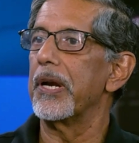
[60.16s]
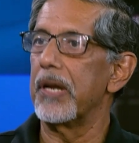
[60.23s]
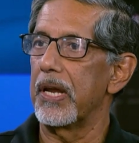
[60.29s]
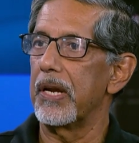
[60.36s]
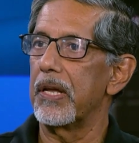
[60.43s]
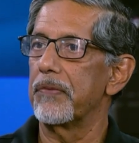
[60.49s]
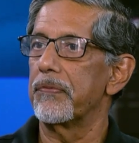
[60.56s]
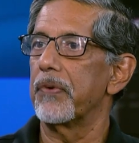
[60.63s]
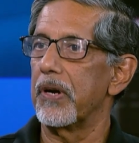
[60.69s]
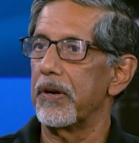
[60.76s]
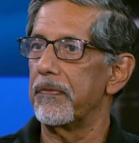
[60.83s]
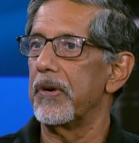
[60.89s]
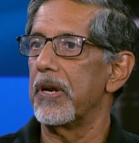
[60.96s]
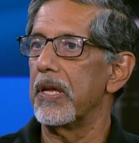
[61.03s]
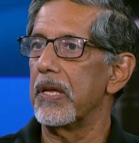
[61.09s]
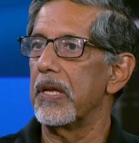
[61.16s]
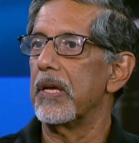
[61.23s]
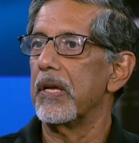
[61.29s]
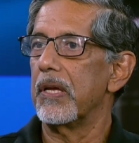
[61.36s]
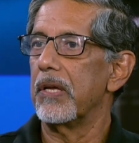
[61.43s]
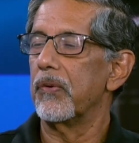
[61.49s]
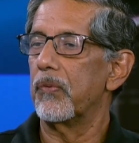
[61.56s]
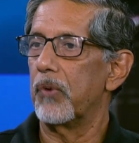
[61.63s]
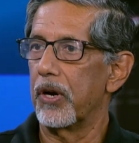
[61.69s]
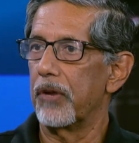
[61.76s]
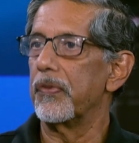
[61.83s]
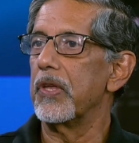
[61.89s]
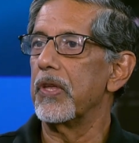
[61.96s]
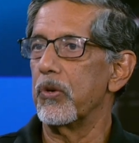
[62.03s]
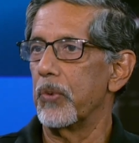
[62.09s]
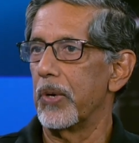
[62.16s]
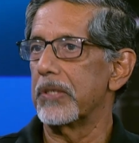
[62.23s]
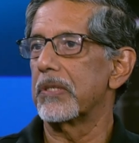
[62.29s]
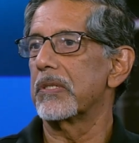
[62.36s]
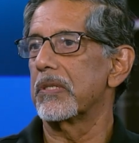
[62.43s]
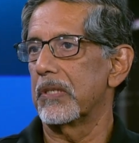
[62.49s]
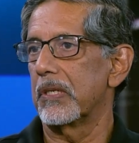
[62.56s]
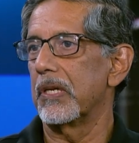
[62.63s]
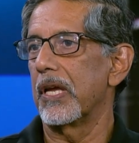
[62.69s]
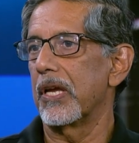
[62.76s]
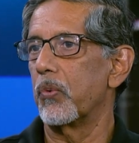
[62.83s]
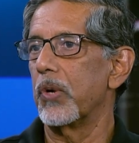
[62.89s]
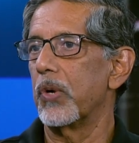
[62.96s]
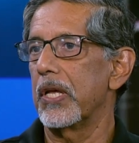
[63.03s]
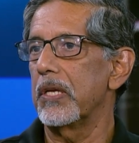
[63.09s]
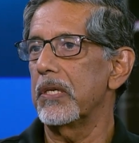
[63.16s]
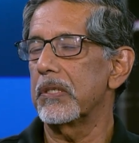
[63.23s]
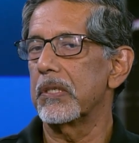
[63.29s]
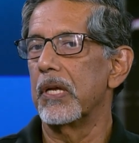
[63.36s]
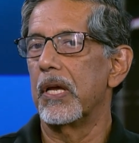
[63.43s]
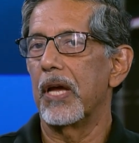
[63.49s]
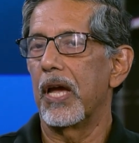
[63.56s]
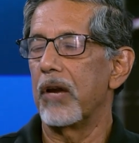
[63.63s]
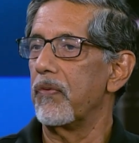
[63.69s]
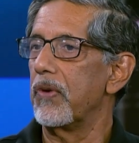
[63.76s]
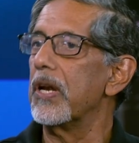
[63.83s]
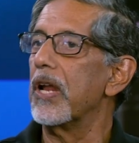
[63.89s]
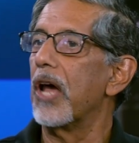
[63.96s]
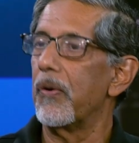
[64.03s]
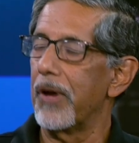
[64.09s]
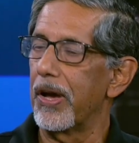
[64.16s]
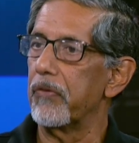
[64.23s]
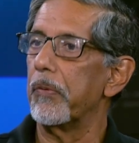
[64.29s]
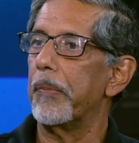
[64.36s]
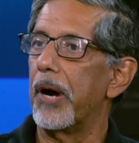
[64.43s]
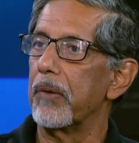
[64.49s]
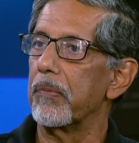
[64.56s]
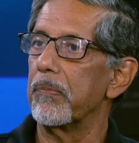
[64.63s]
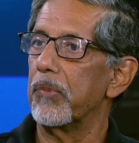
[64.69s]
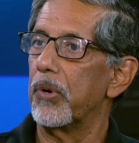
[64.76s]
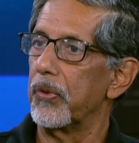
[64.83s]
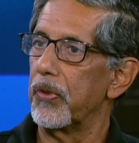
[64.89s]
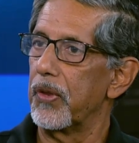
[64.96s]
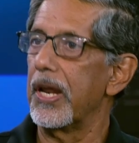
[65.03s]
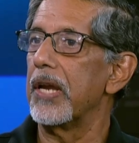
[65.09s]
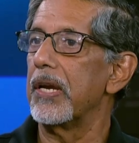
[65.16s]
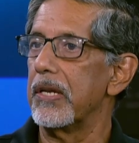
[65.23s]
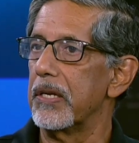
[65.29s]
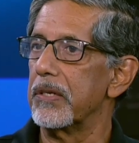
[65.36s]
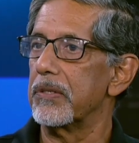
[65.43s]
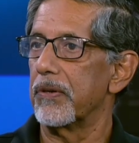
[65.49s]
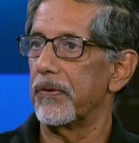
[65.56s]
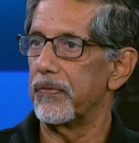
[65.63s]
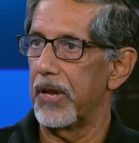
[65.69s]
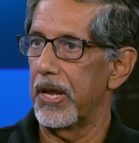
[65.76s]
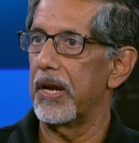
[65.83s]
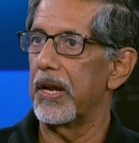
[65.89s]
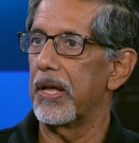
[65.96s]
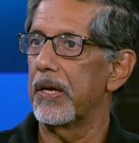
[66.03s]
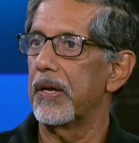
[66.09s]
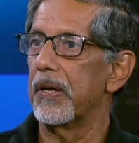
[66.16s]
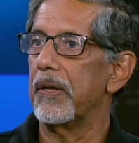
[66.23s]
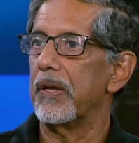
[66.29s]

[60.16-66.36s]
data for every one of the US equities, and we now have about more than 8 years of data.